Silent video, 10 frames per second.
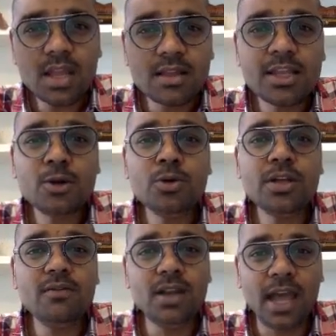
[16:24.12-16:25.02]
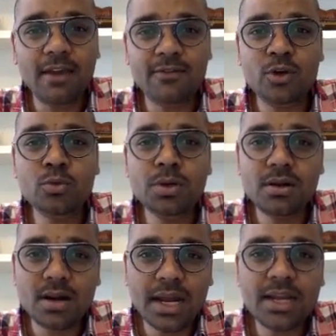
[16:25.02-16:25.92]
they don't even have
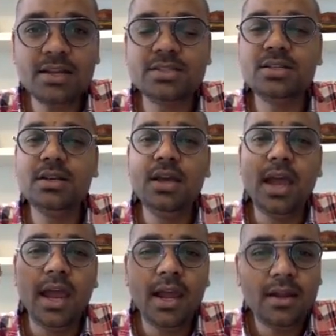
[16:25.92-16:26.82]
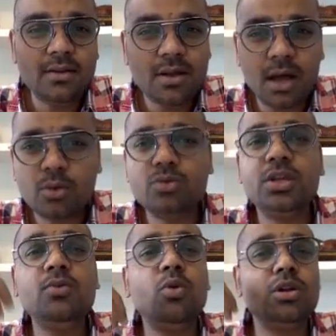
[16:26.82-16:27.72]
human rights, and how
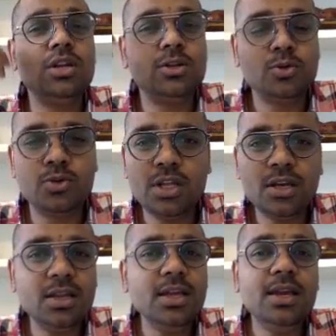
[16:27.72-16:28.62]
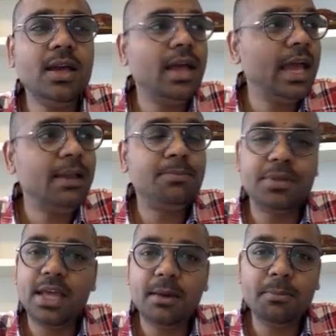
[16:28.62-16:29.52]
he wanted to really help
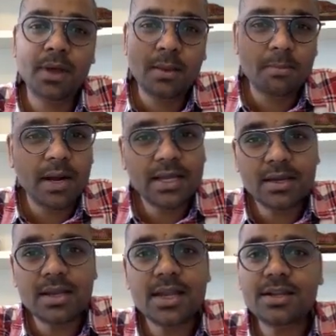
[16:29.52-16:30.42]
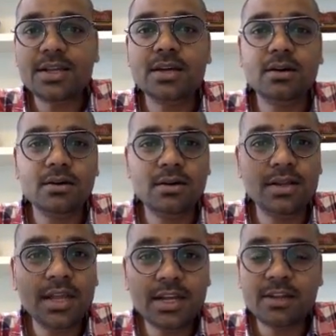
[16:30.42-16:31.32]
them by creating a
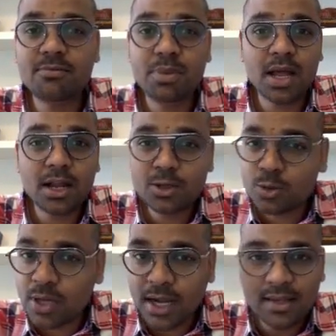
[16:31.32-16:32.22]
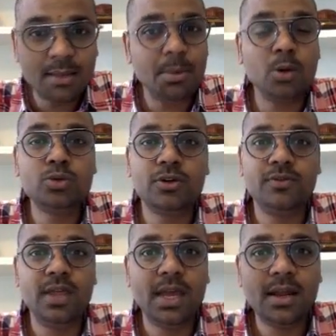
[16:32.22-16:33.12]
creative plan to get them out
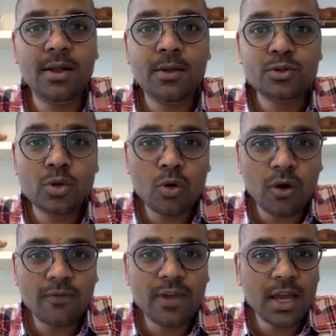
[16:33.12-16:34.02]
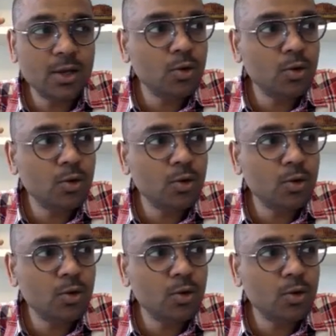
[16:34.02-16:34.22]
of there. So Kofia,